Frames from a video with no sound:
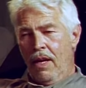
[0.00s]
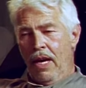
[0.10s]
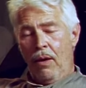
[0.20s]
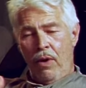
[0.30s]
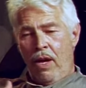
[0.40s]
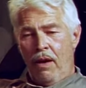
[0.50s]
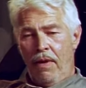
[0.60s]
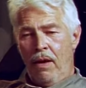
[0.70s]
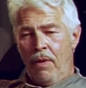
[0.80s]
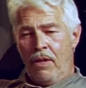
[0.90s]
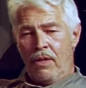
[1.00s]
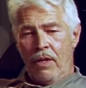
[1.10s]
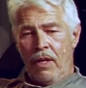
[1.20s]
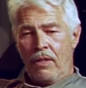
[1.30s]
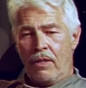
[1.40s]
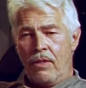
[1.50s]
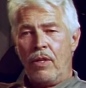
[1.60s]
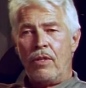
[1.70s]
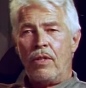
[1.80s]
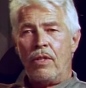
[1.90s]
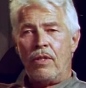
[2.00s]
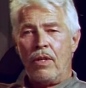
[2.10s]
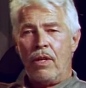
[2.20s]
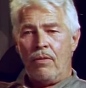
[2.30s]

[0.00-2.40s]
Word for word: And we have enemies in us just as,